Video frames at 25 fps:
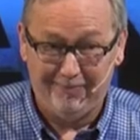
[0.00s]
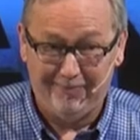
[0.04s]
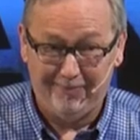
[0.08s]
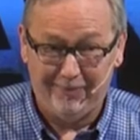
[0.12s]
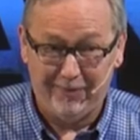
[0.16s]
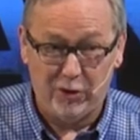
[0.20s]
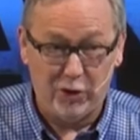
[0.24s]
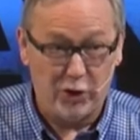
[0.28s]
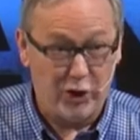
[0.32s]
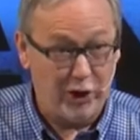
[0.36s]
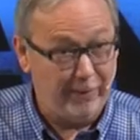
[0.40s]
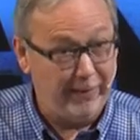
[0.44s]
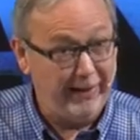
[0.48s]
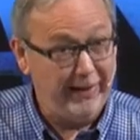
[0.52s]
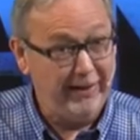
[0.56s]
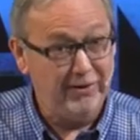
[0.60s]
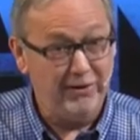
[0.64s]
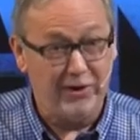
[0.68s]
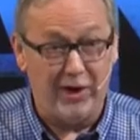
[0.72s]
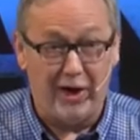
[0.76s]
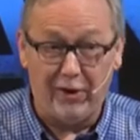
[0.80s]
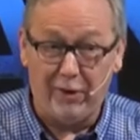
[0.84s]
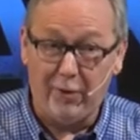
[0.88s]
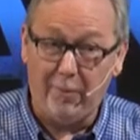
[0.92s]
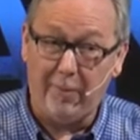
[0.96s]
Did you hear me?
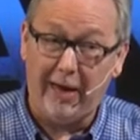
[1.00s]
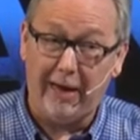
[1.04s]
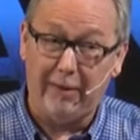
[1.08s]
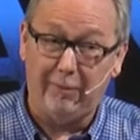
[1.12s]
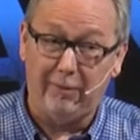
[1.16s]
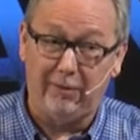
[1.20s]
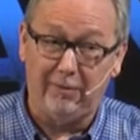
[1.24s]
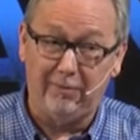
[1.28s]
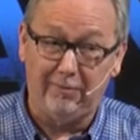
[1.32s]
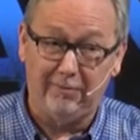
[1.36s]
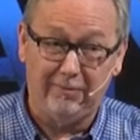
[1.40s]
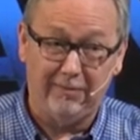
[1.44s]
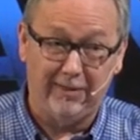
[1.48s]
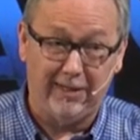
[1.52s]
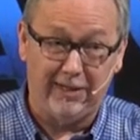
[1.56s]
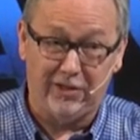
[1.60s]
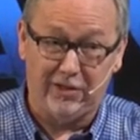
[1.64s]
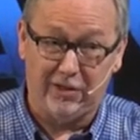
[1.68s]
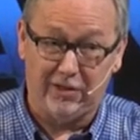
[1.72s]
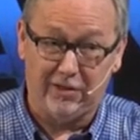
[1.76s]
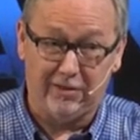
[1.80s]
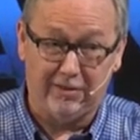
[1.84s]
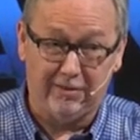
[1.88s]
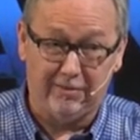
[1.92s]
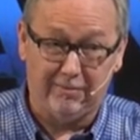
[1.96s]
It's not in the Bible. It's
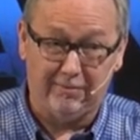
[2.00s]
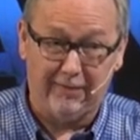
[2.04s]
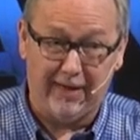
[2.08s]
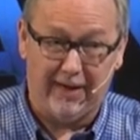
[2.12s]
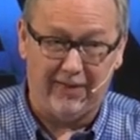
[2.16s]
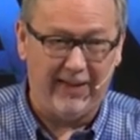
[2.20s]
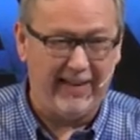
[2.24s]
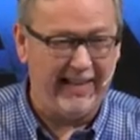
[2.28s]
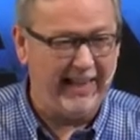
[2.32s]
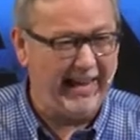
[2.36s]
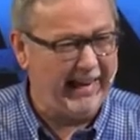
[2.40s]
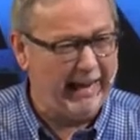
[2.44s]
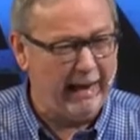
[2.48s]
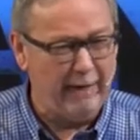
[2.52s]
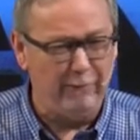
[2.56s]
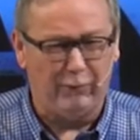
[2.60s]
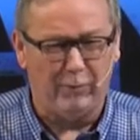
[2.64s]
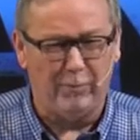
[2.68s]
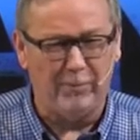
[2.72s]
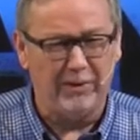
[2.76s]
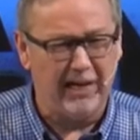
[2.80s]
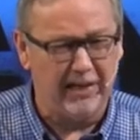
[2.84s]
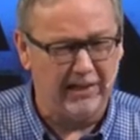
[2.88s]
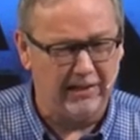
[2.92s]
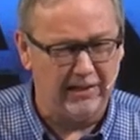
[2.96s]
just, I think that came
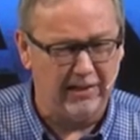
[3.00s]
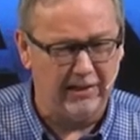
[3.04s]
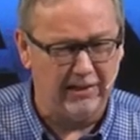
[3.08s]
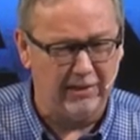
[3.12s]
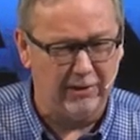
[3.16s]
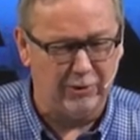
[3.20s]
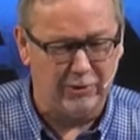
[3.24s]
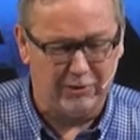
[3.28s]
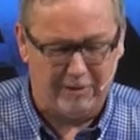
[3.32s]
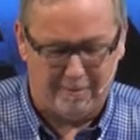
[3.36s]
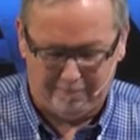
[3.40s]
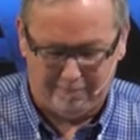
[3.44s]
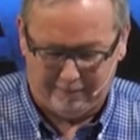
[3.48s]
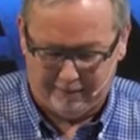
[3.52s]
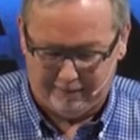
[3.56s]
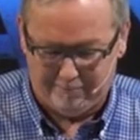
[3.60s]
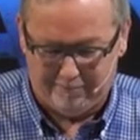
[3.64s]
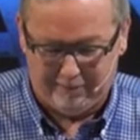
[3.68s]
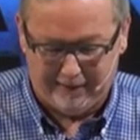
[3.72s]
from Texas or something.